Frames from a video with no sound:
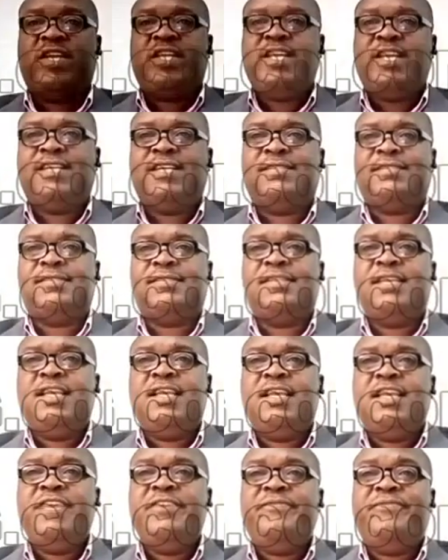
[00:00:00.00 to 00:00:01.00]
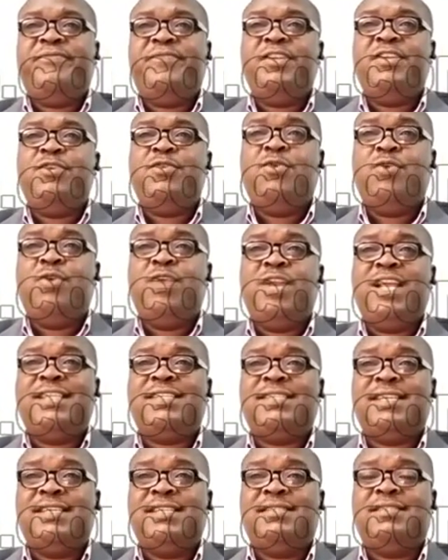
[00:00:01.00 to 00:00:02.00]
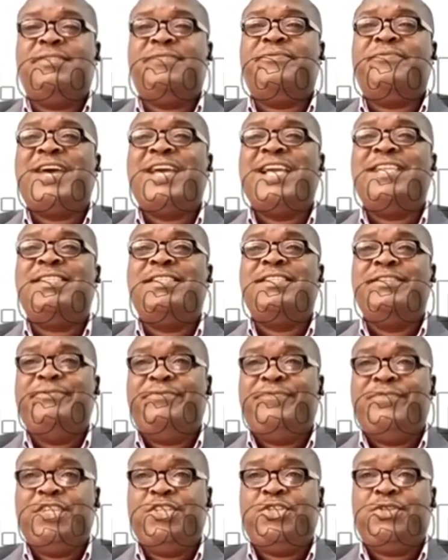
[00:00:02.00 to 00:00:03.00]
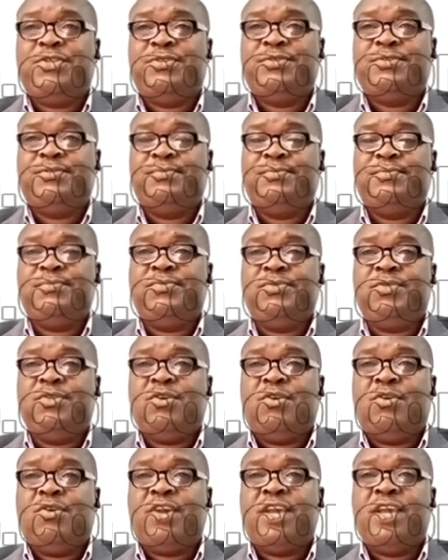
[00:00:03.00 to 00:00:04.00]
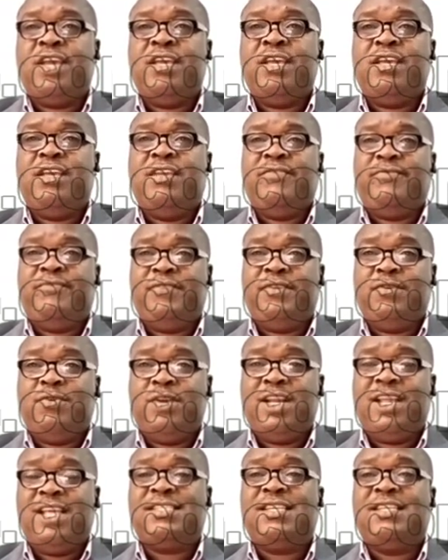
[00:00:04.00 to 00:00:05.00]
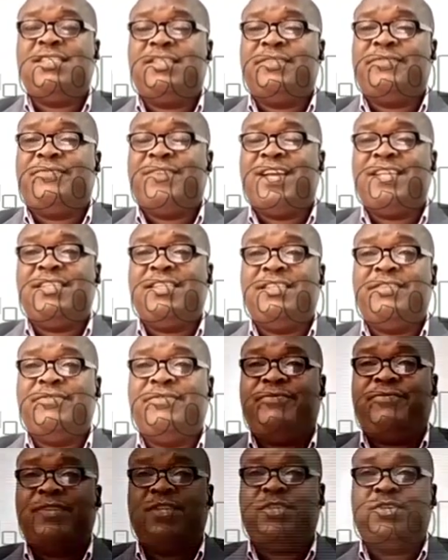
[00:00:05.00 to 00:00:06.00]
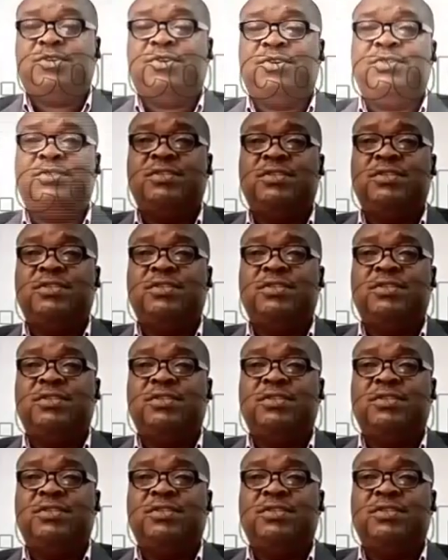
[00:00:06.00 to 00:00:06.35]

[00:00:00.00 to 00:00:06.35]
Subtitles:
Yes. If the whole essence is fighting inflation, okay, if the essence is fighting inflation,